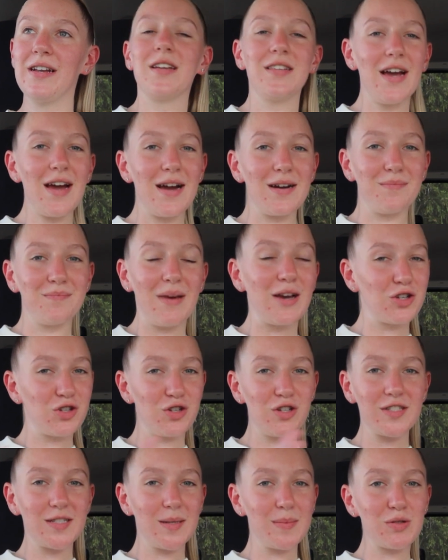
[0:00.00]
And yeah, make
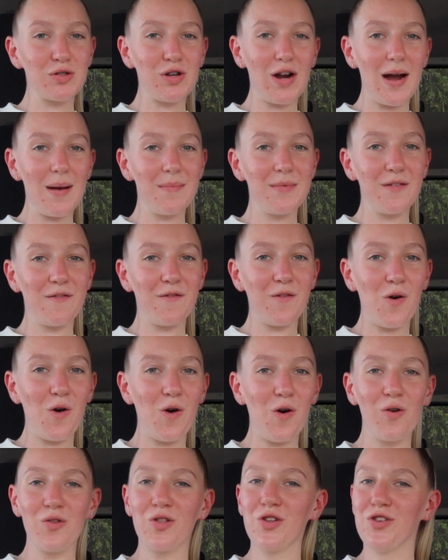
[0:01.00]
sure you're subscribed for
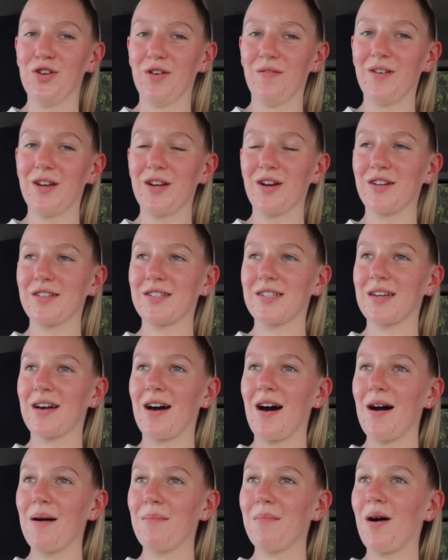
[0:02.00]
all the new videos to
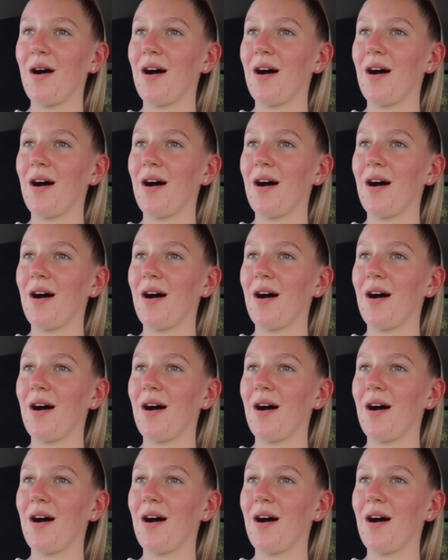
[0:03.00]
come.